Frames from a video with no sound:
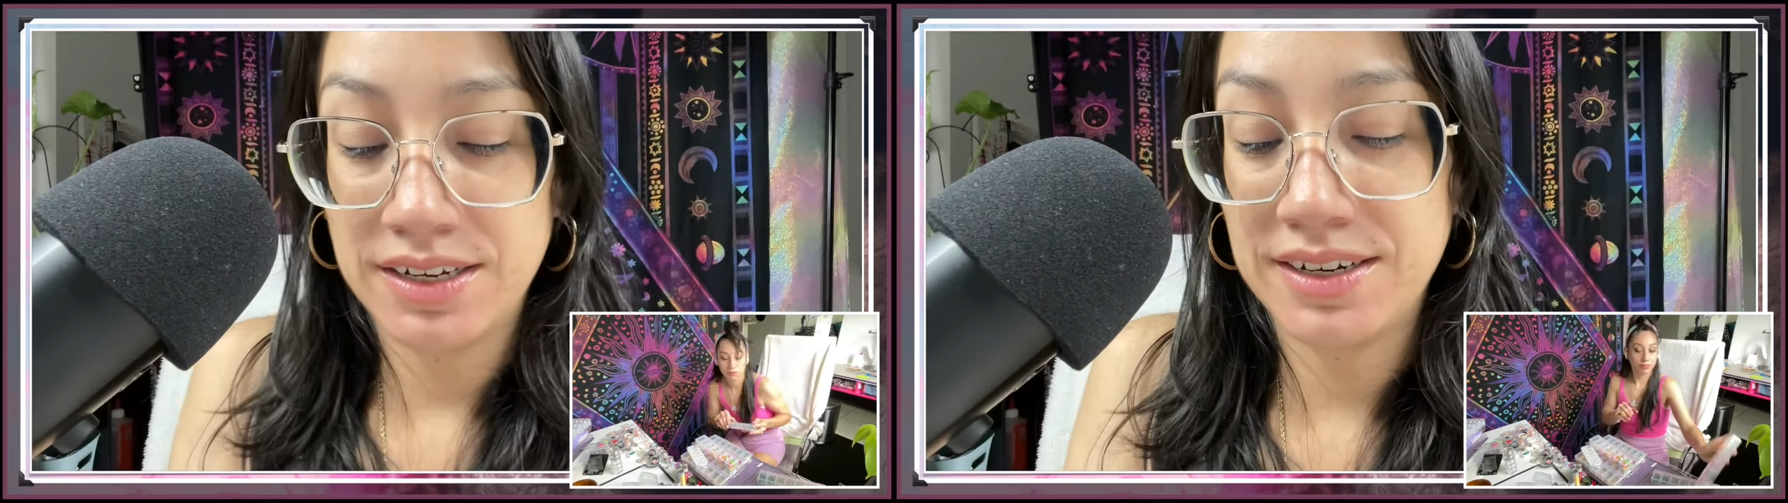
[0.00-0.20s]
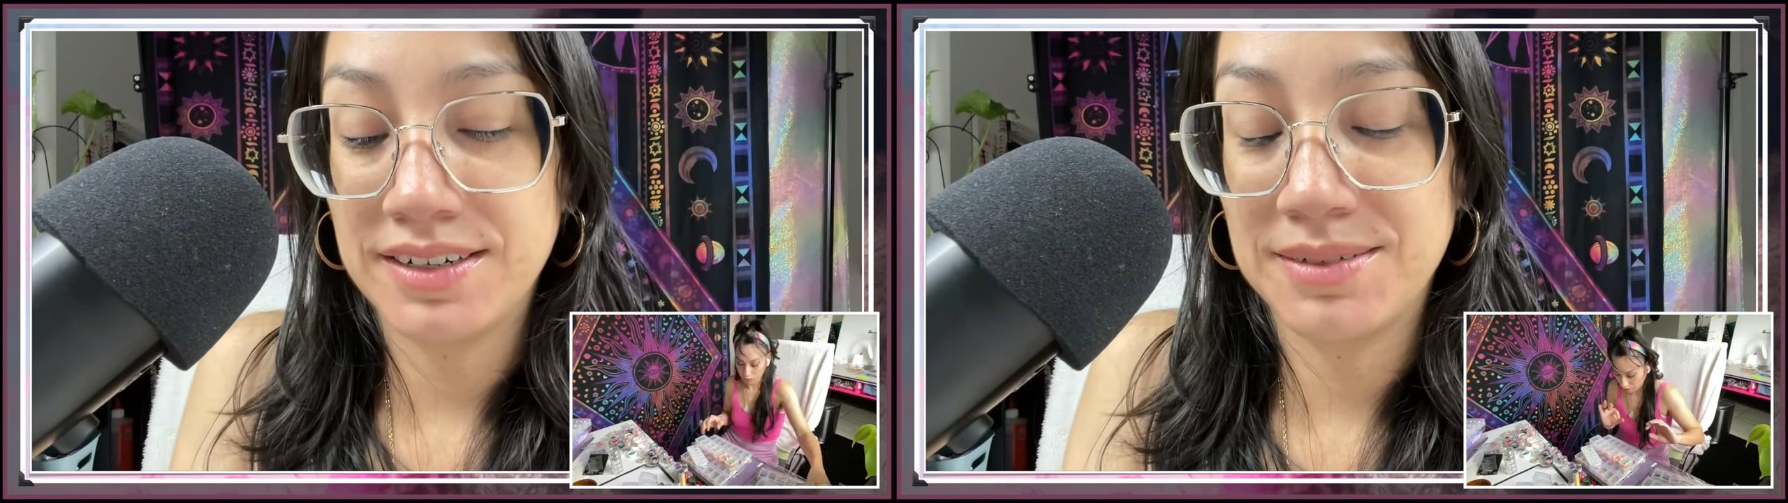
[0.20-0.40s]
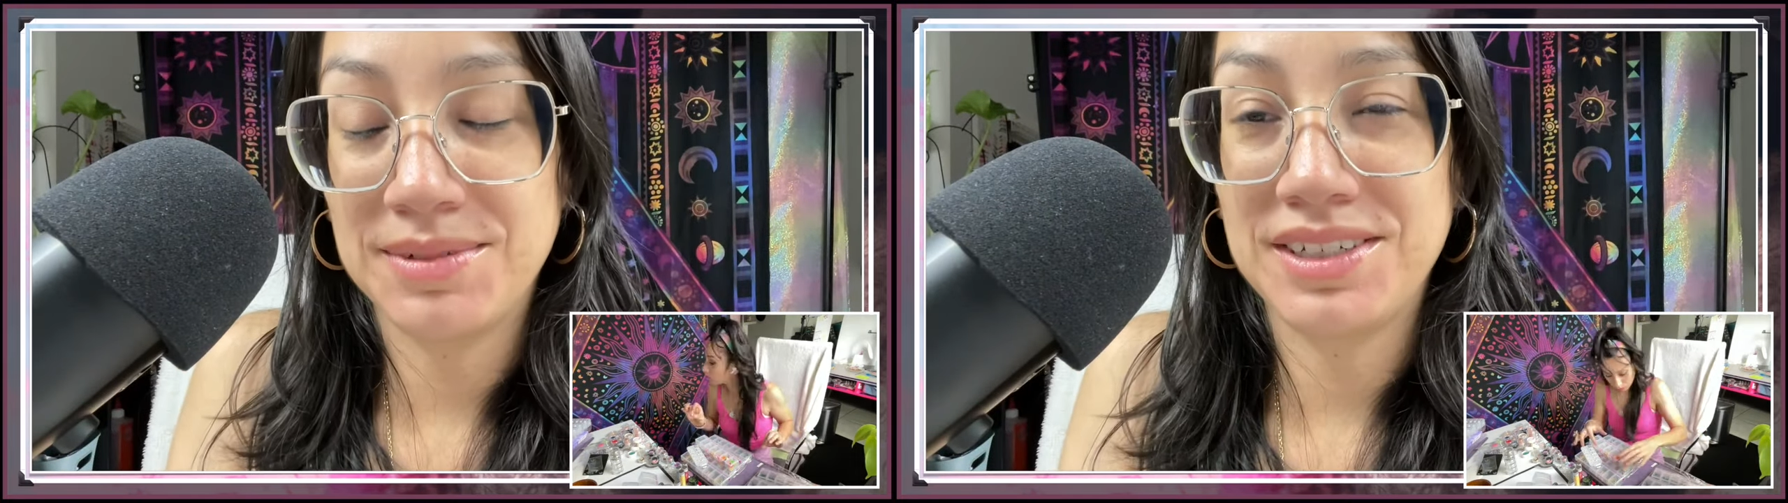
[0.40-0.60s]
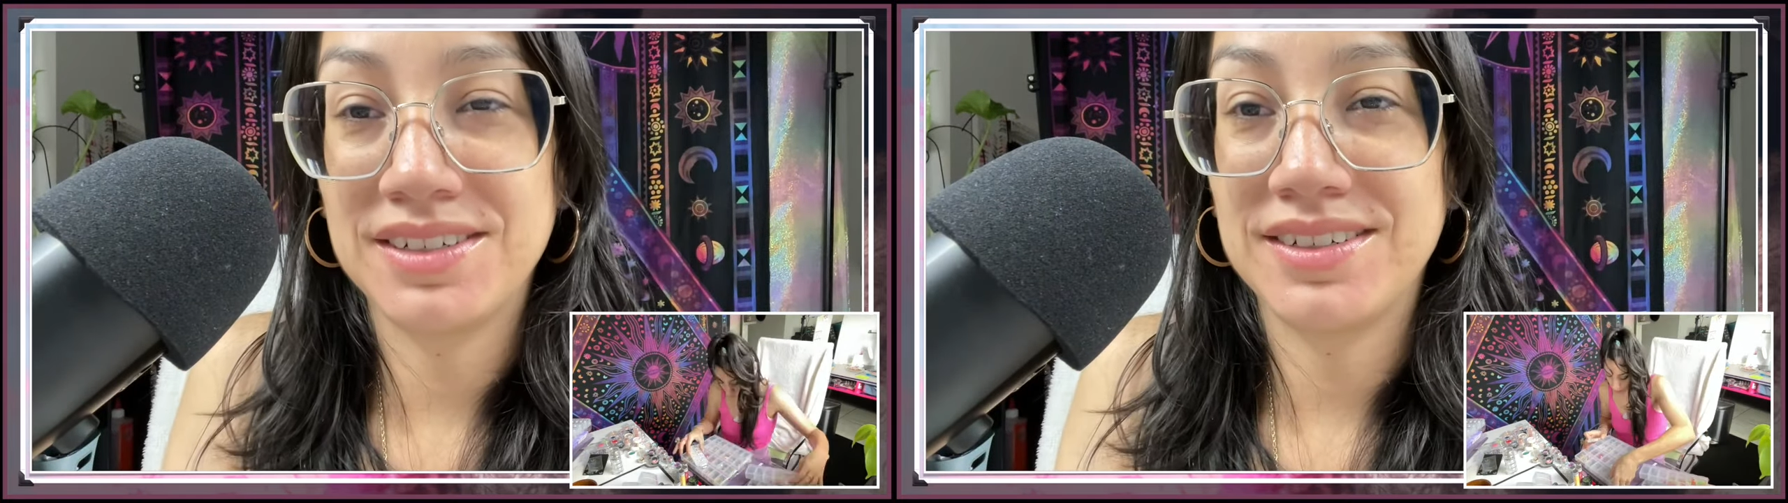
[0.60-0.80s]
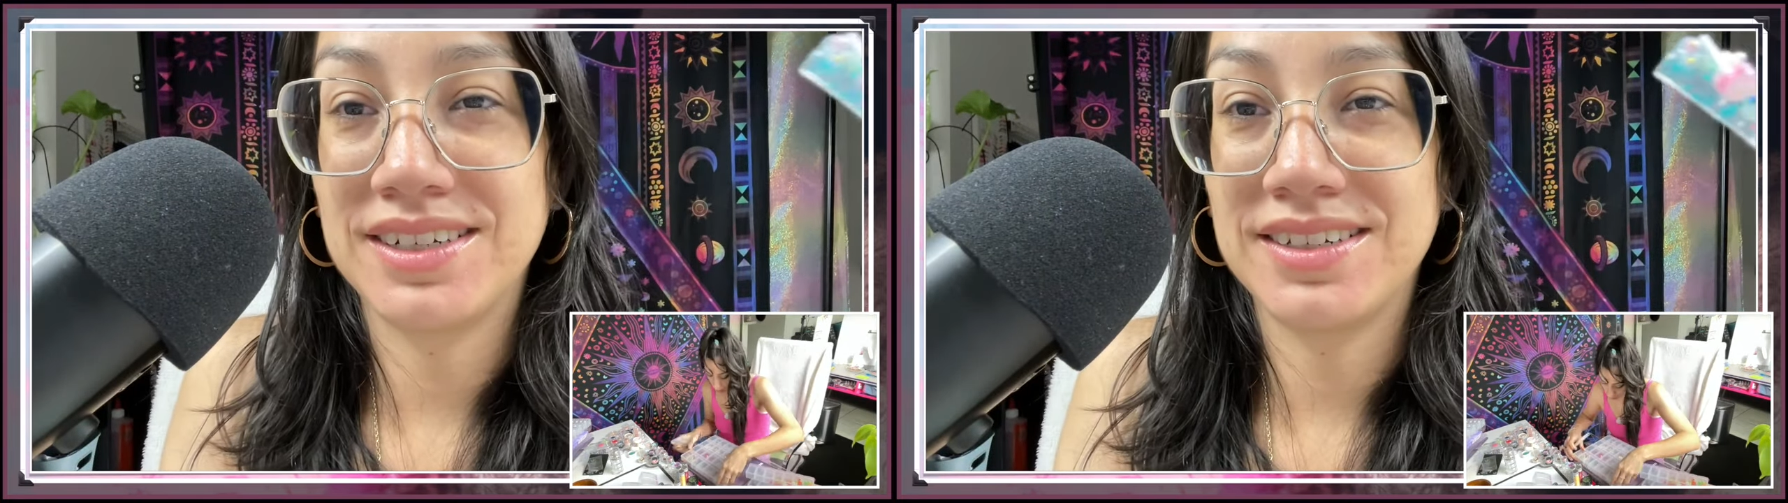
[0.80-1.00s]
Here, let me
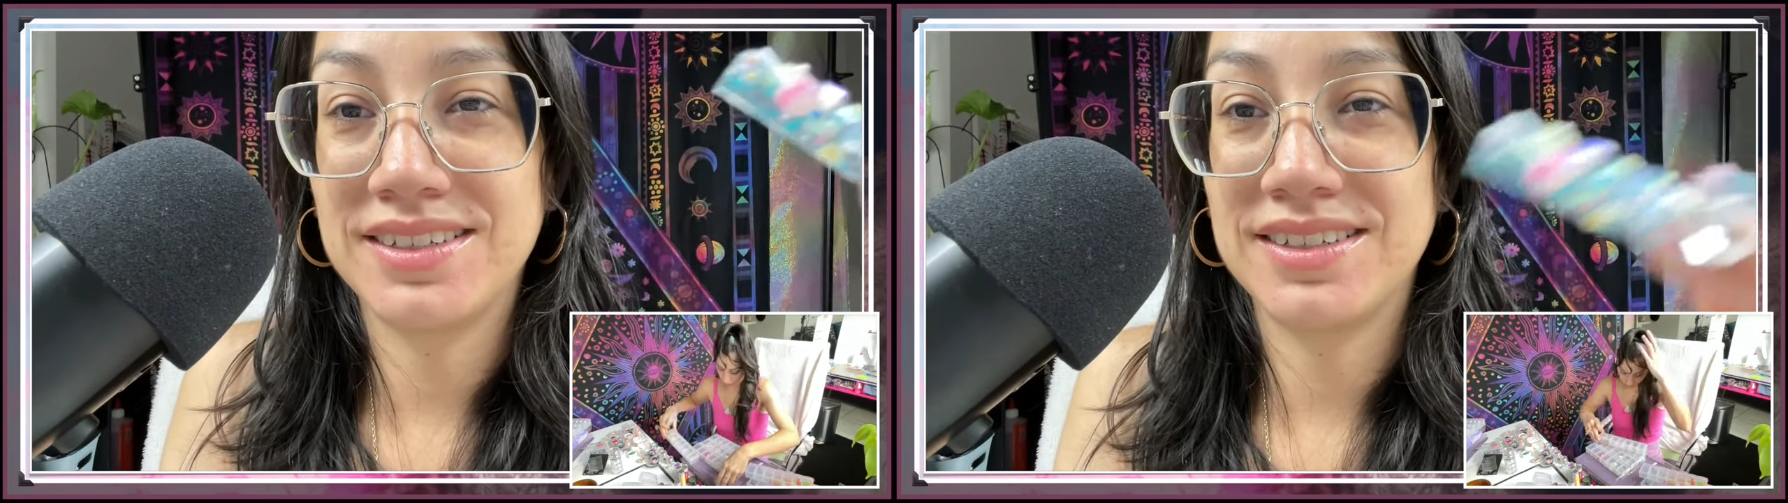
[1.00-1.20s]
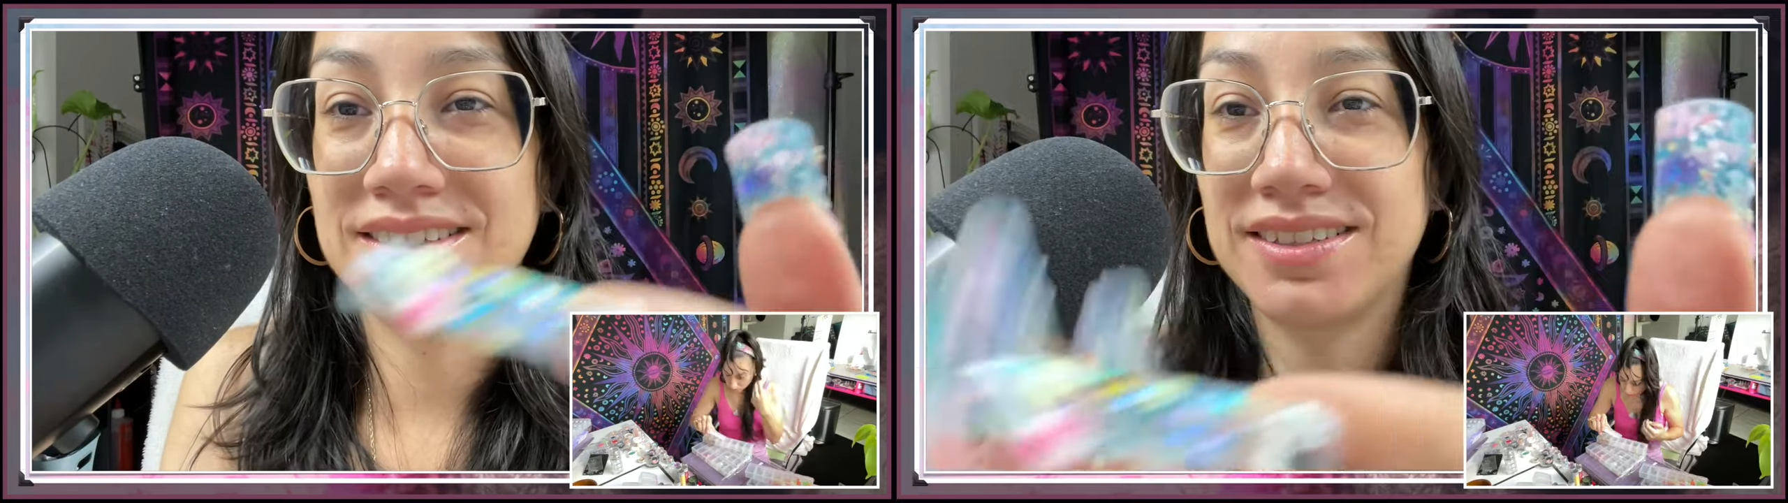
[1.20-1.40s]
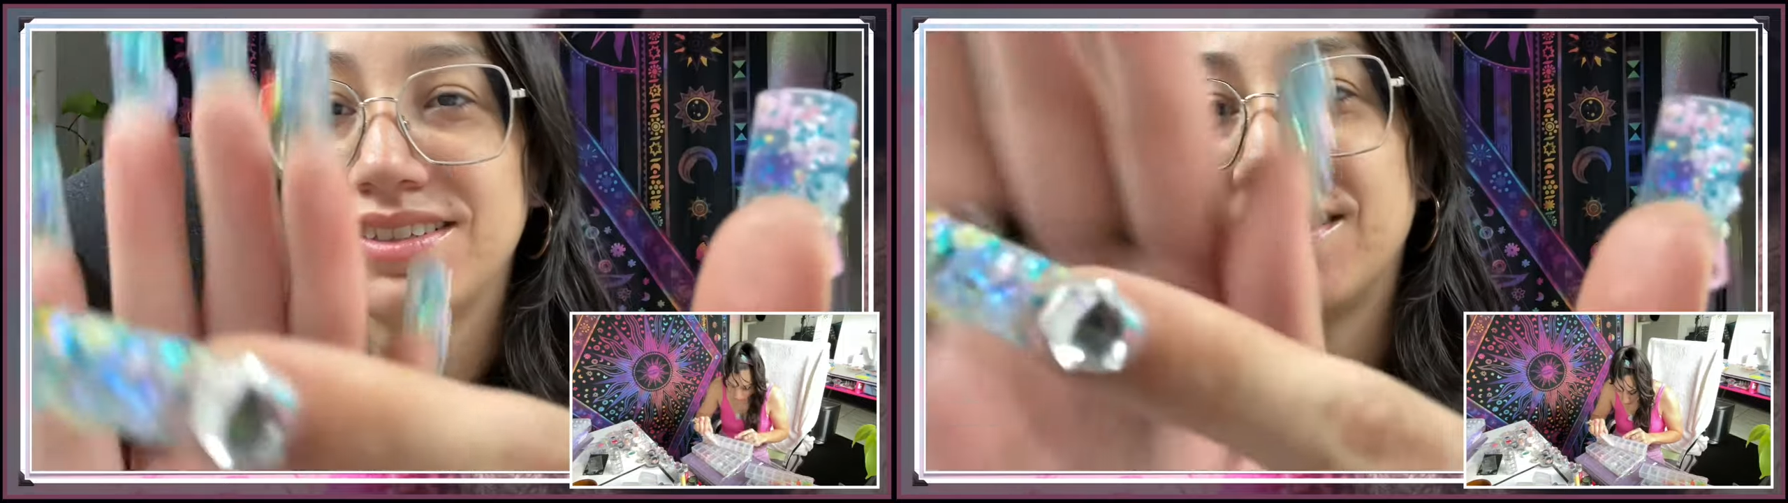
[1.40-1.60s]
show you guys.